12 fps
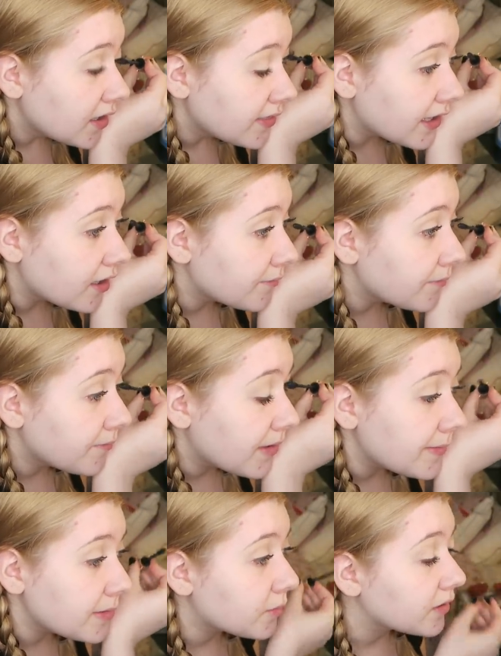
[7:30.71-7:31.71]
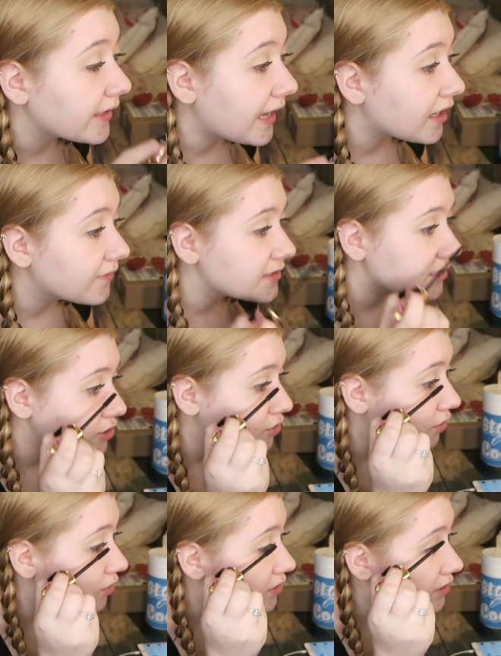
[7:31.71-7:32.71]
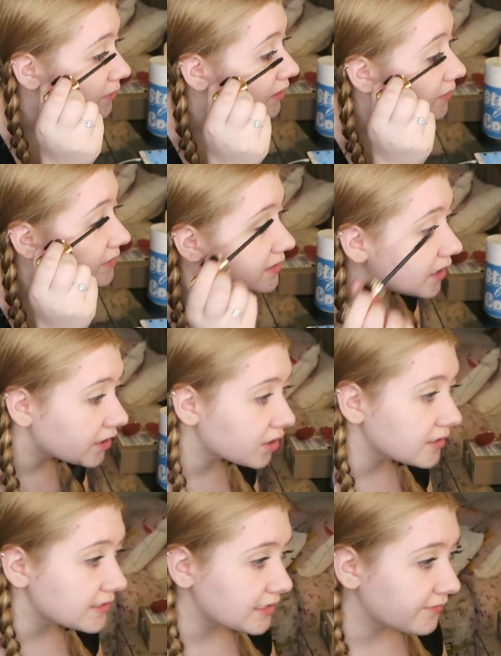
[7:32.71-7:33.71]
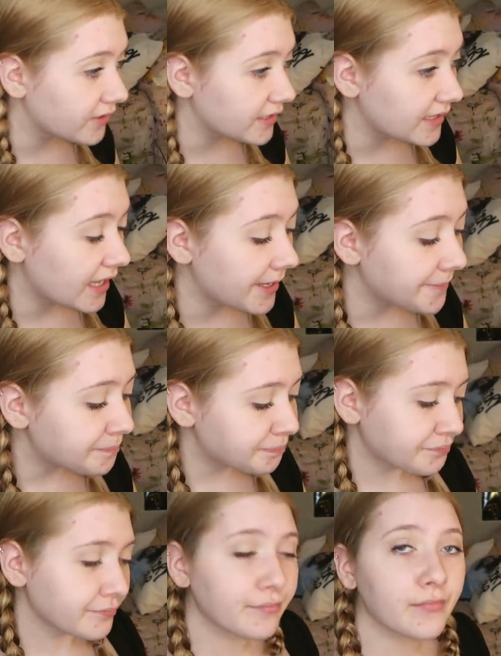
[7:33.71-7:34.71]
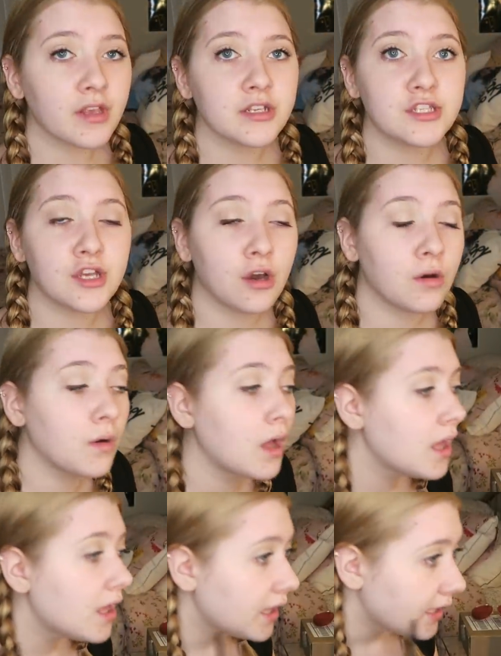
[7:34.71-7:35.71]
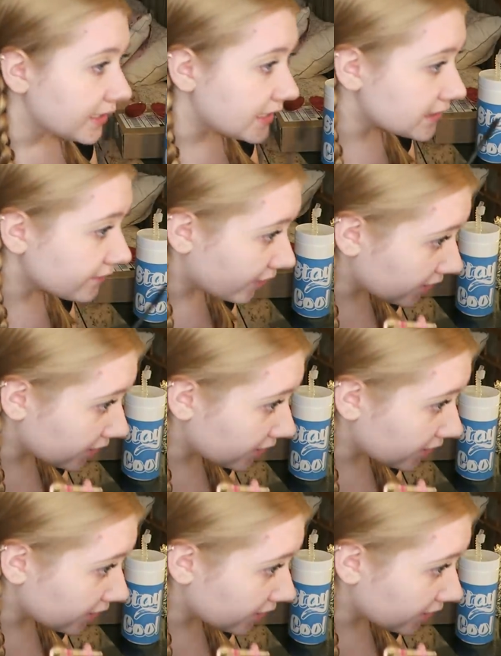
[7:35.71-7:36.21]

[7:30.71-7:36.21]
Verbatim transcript: that maybe were like out of his control just when he was younger and stuff like that. So he's a